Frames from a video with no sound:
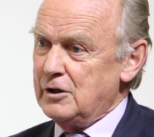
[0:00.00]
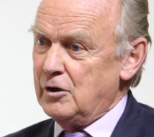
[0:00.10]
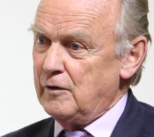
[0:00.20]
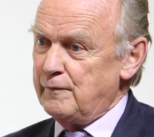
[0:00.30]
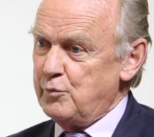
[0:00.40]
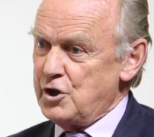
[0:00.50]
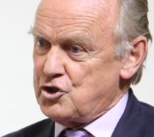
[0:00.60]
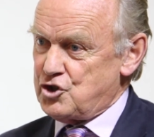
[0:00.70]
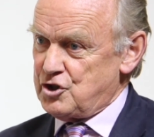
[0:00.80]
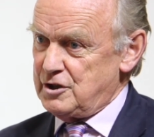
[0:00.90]
of
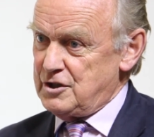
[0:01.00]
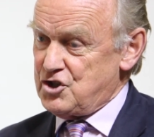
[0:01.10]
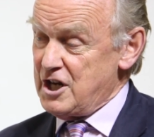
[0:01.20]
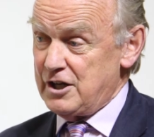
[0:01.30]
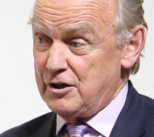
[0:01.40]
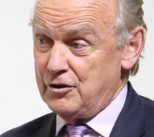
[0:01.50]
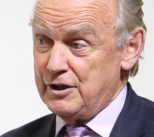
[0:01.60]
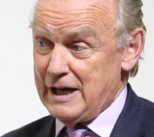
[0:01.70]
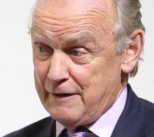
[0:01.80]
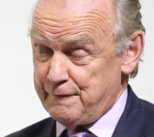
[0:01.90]
which 10 are
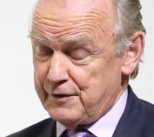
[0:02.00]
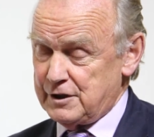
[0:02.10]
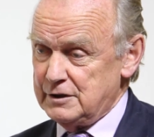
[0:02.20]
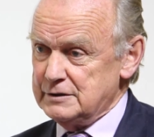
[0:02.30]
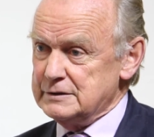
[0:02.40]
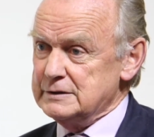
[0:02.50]
in Africa.